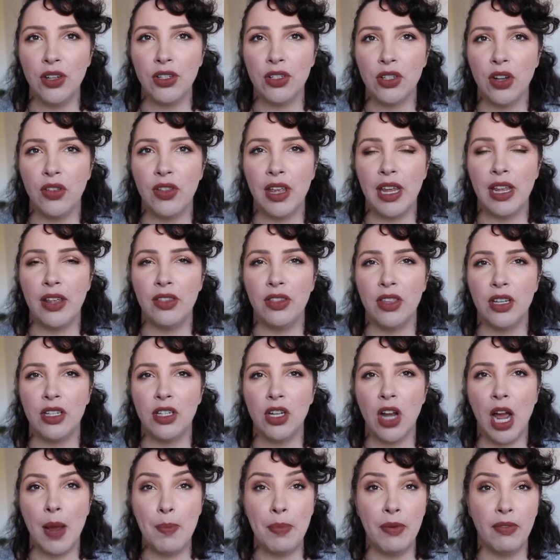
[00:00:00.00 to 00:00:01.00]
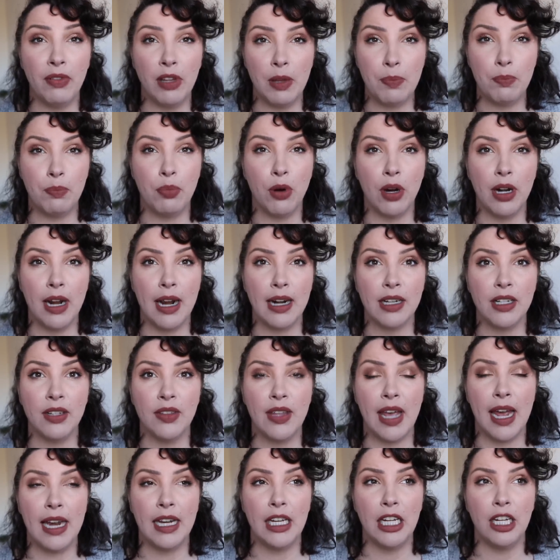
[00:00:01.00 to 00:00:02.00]
So they're the type of lip product
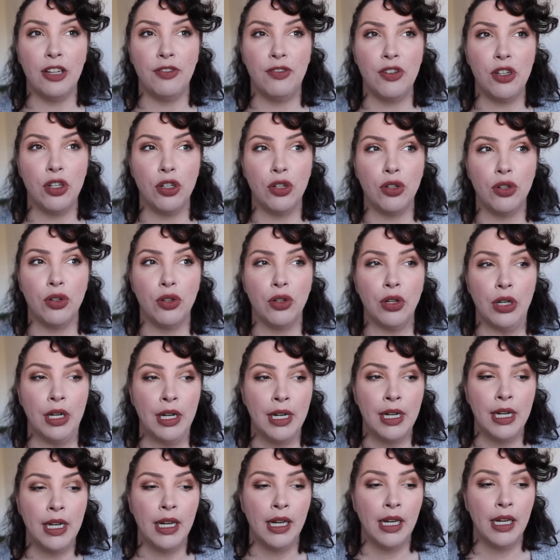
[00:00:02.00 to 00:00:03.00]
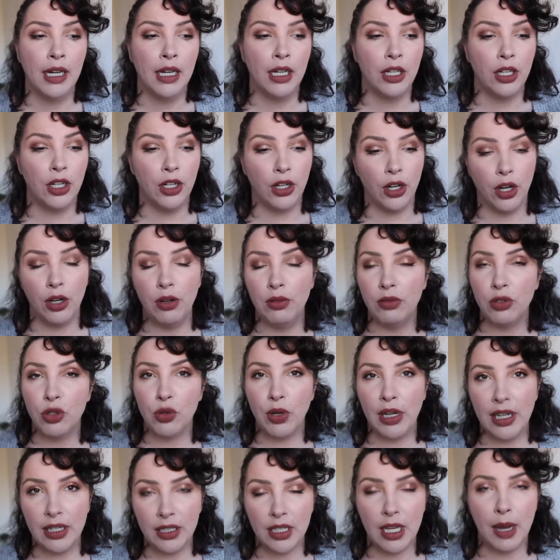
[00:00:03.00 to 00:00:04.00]
that if you, you know,
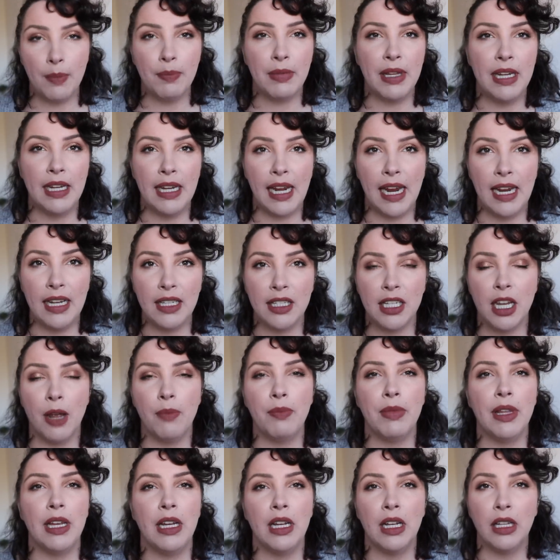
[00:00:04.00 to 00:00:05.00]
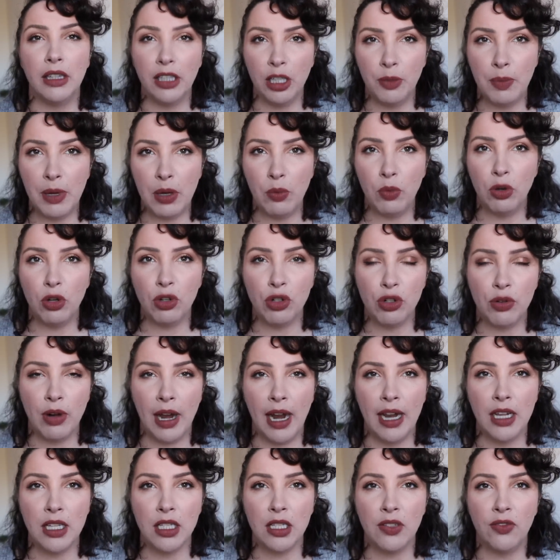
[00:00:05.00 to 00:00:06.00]
drink something, eat something, a little bit will
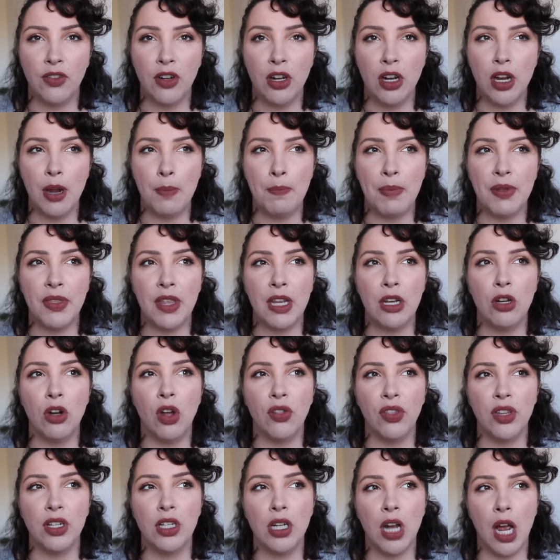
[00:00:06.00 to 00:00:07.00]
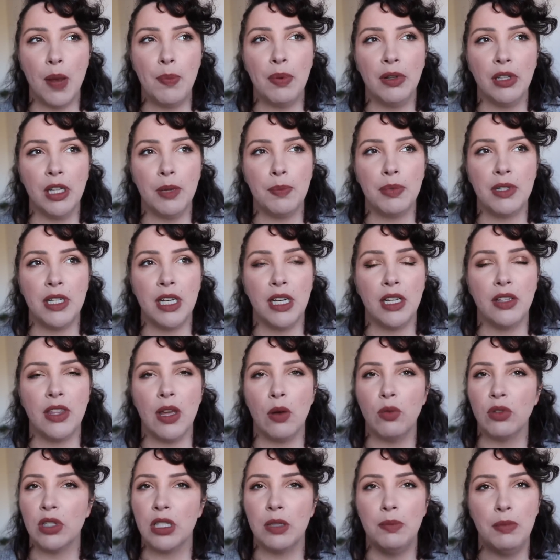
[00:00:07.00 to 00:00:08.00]
transfer, but they're not the type of lipstick
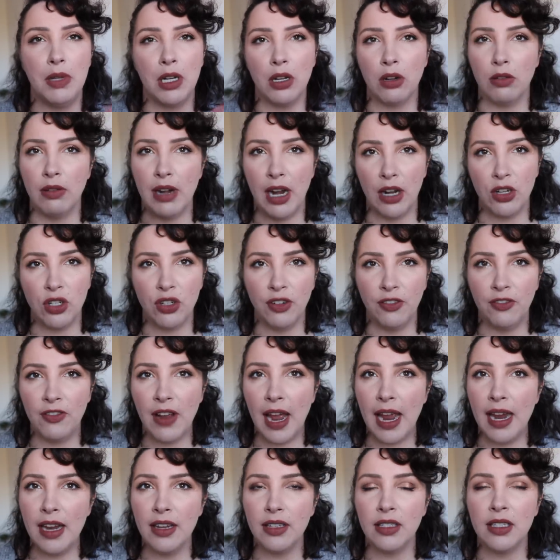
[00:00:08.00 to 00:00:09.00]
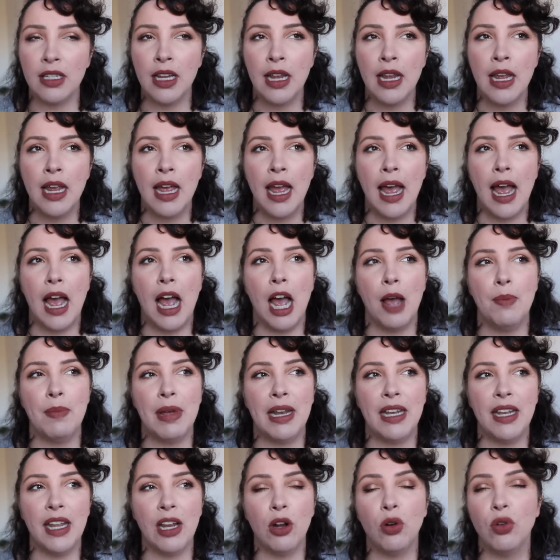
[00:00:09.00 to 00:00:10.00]
that will smear around your face.
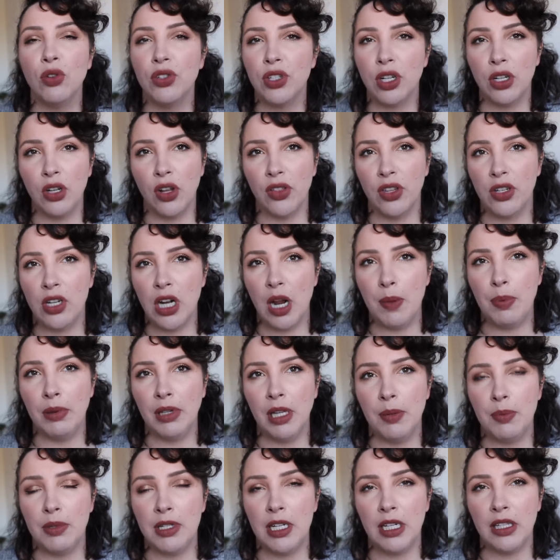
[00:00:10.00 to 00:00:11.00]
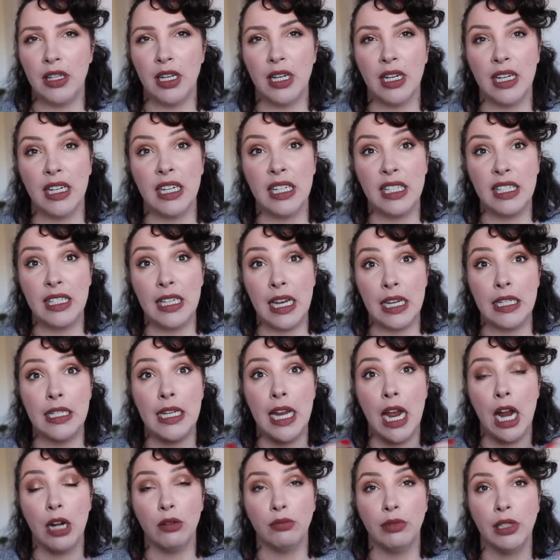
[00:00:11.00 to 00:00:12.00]
And they're also not the type of lipstick that are going to set
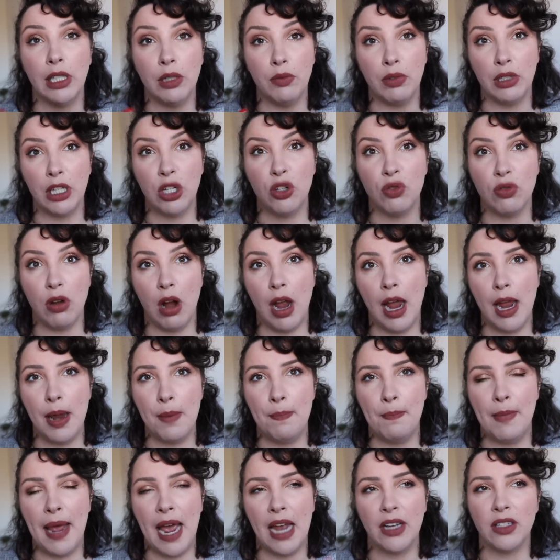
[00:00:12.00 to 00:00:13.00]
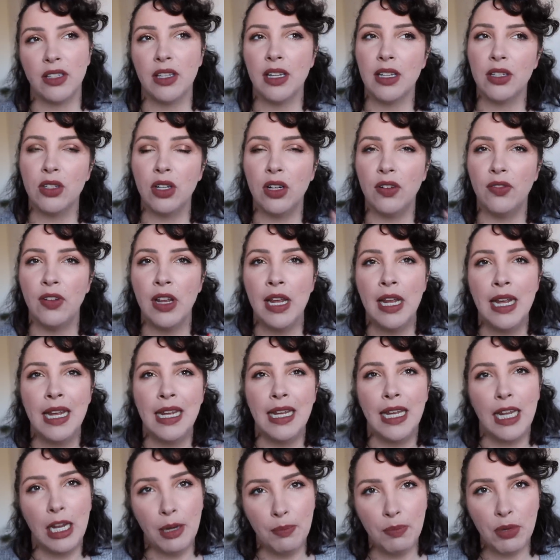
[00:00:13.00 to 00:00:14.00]
down really, really dry and matte. So they're sort of
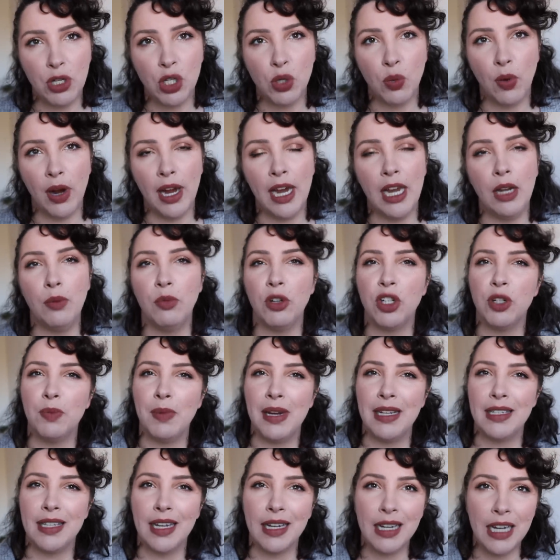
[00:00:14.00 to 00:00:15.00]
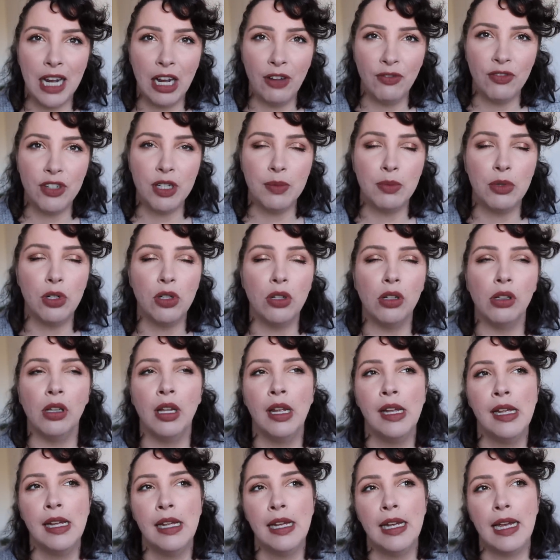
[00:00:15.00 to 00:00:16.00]
in between, which means they're comfortable.
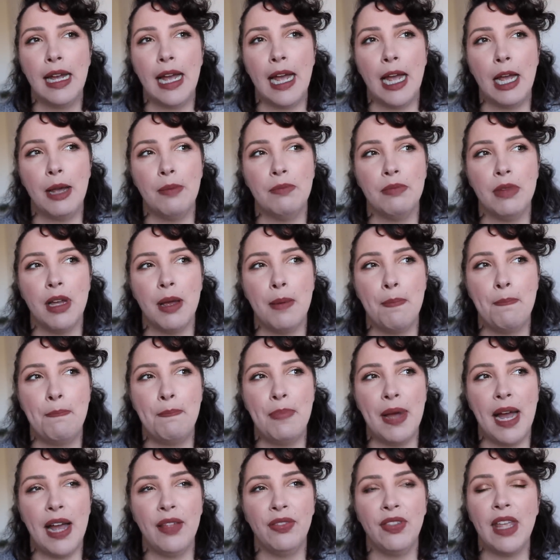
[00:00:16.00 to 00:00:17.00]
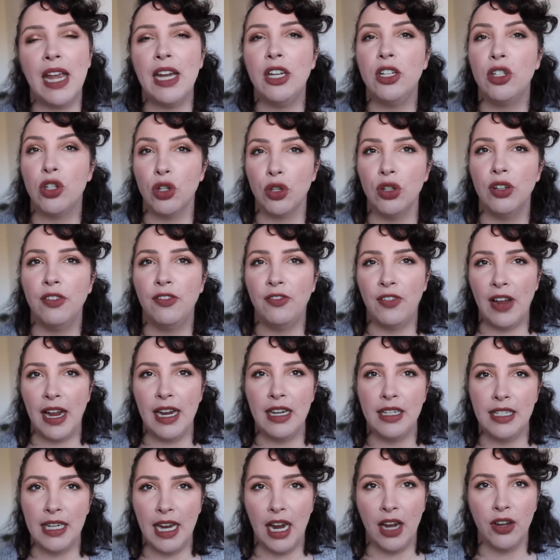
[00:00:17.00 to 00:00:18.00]
But they do
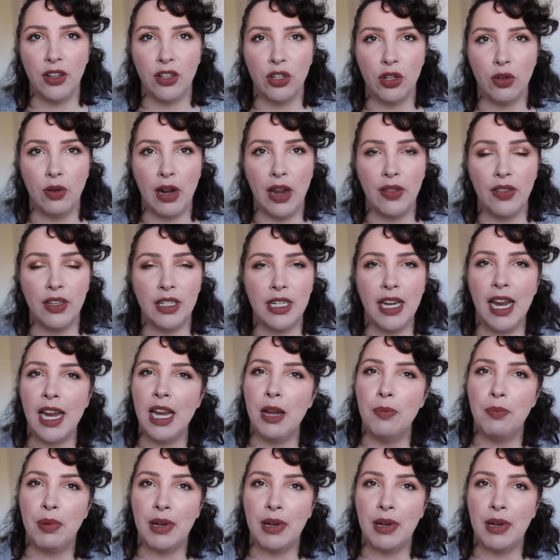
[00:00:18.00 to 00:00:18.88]
fade down throughout the day.